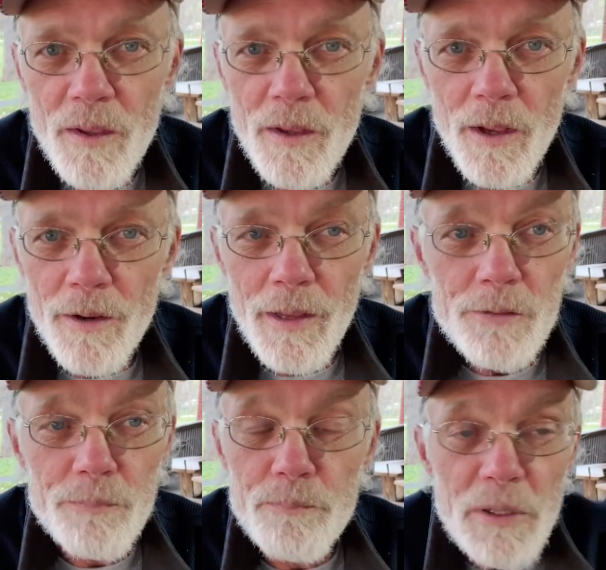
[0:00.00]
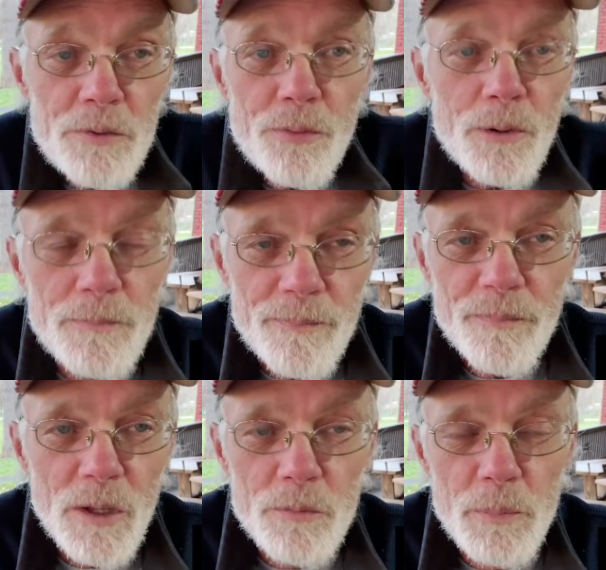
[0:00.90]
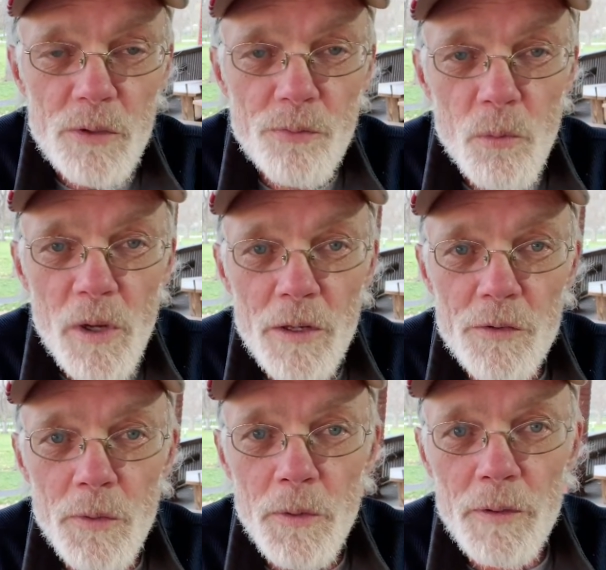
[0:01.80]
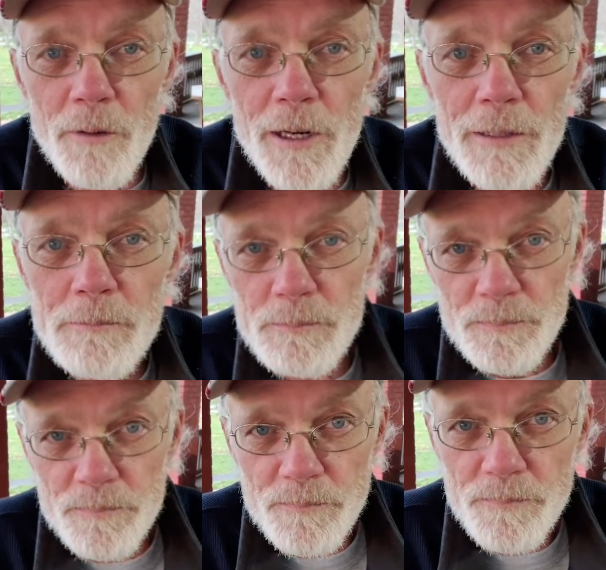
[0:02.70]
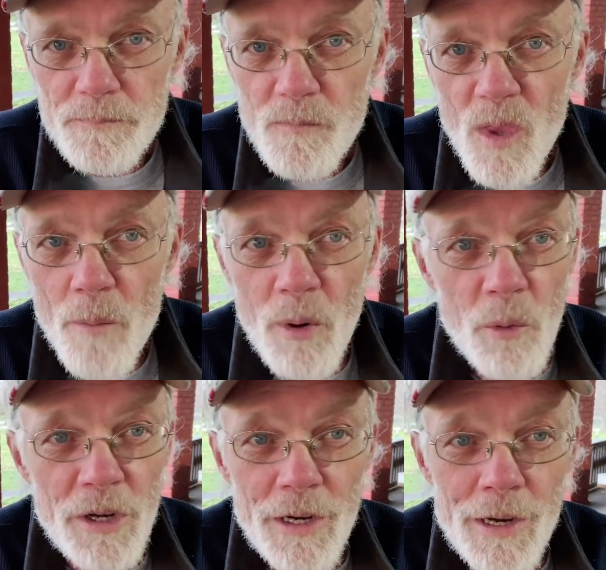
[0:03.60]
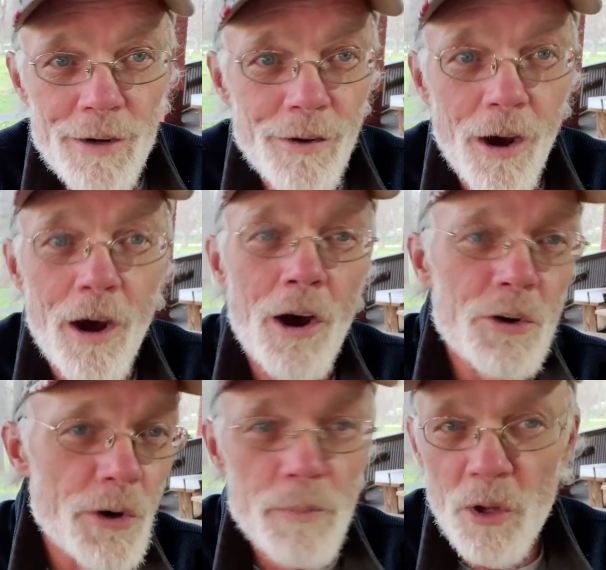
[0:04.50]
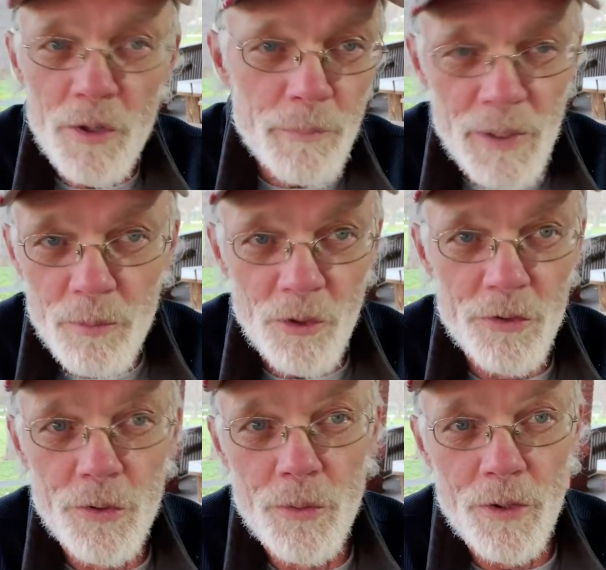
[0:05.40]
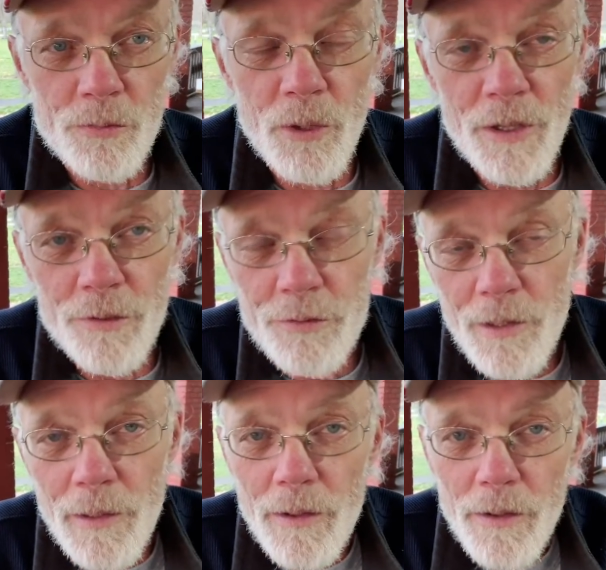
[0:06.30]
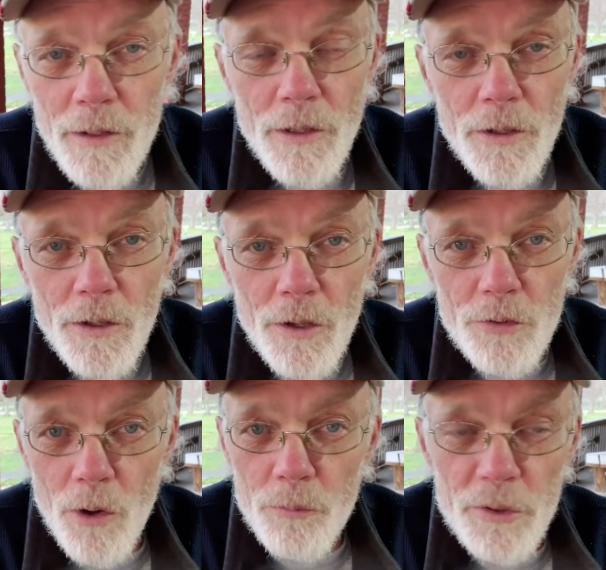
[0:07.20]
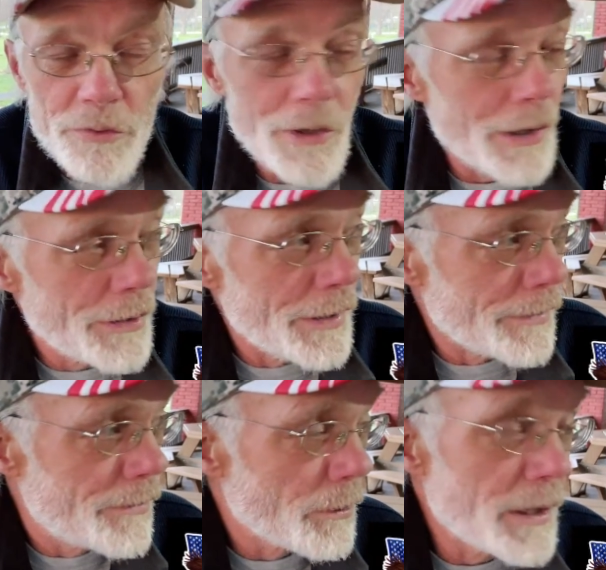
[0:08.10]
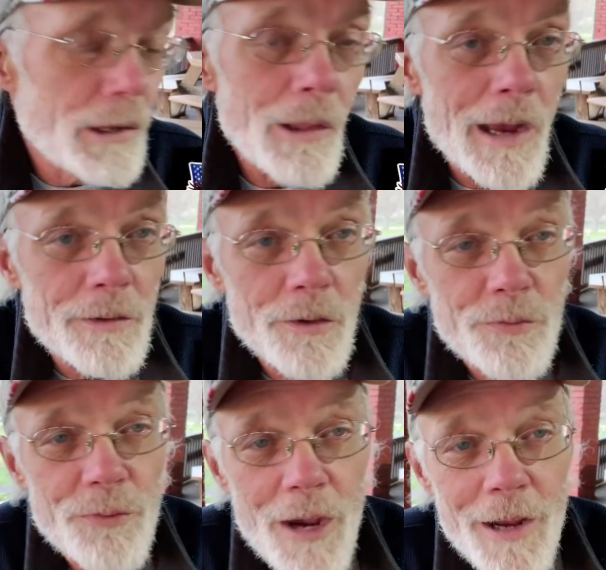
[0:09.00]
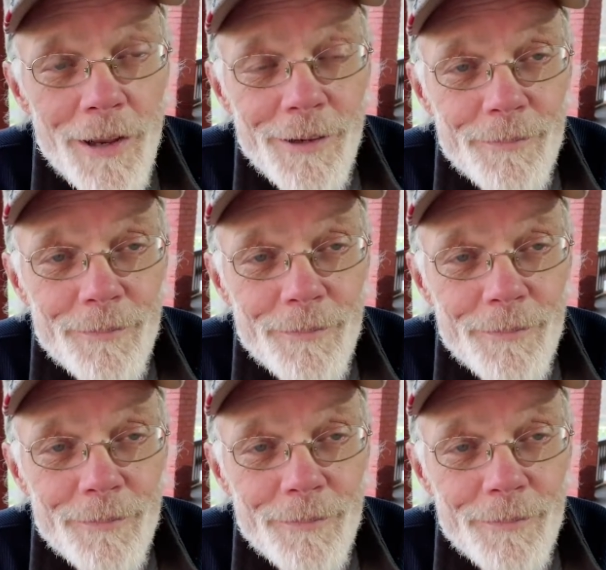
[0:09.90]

And that's peaceful. That's a peaceful way to do it, right? But we need 100 million people to do this with us. So if we started at 3 o'clock this Friday,